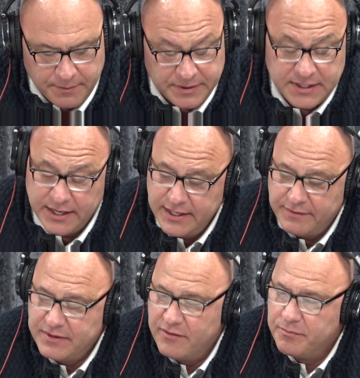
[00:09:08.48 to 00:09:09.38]
I'm gonna tell you, you
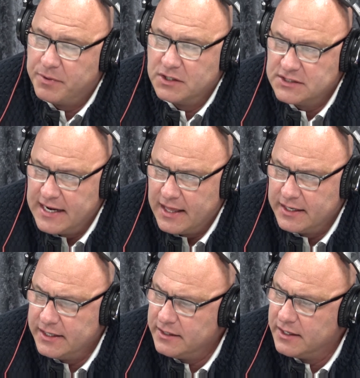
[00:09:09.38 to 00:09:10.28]
have to have a
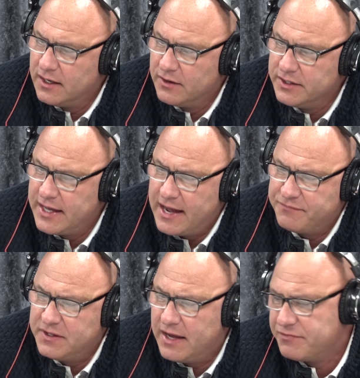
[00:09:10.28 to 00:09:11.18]
personality, and you
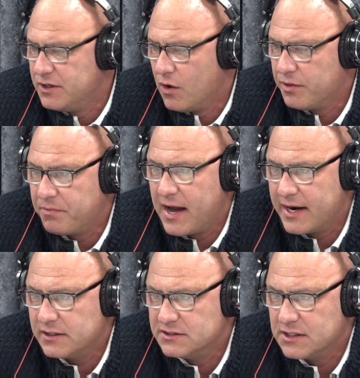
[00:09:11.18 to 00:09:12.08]
have to know the
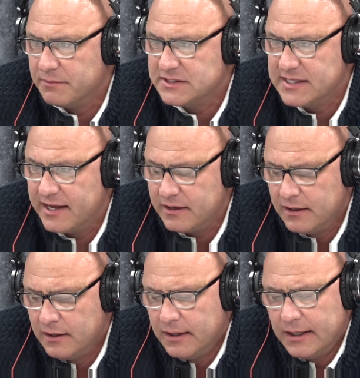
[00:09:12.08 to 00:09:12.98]
product to some extent,
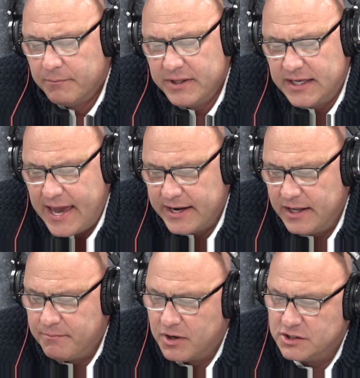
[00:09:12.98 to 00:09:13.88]
but you can't
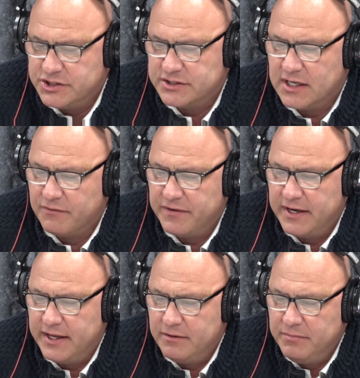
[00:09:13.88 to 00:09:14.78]
immerse yourself in
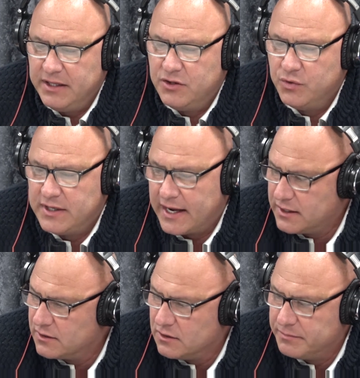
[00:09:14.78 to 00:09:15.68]
it and be too
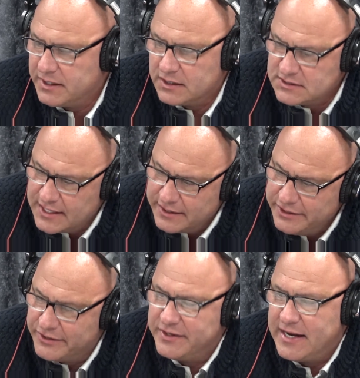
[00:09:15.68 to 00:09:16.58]
technical because then
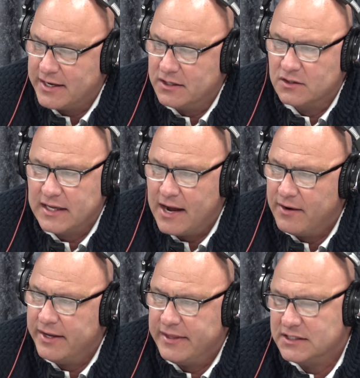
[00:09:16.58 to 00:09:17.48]
you're the technical guy,
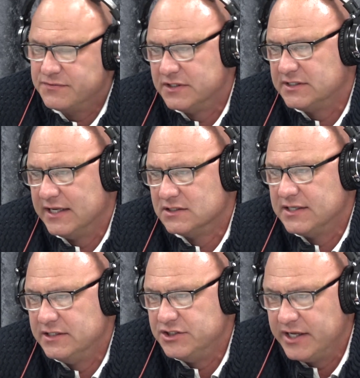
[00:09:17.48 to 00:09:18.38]
right? That's for a sales
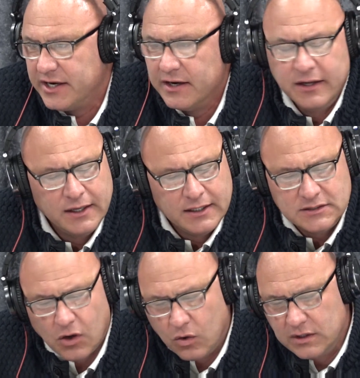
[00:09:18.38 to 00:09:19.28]
engineer.
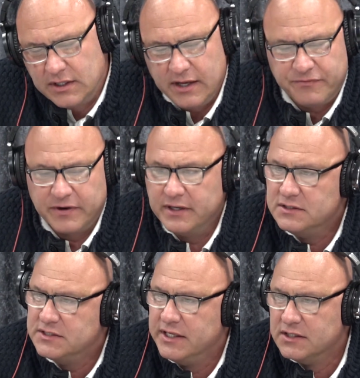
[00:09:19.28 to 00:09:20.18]
It's a whole
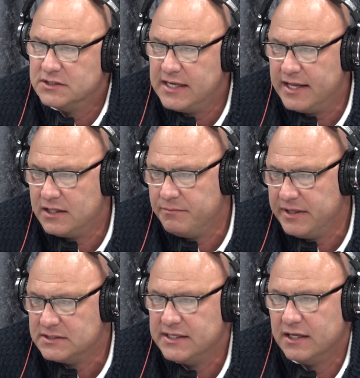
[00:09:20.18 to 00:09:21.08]
different skill set to
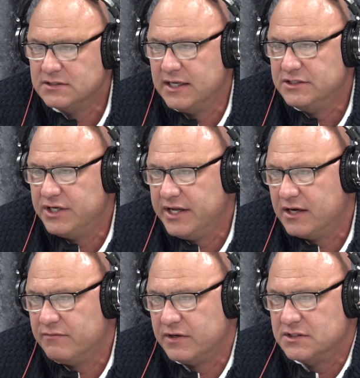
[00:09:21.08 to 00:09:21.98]
be a sales
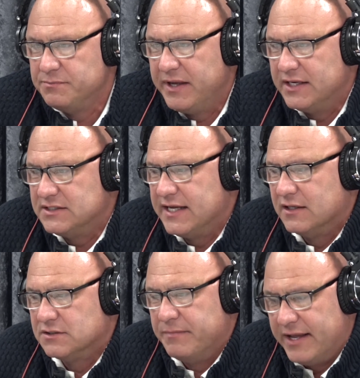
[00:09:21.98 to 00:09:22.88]
engineer versus being a
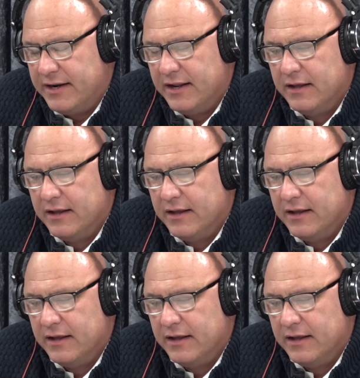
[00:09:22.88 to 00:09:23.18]
salesman.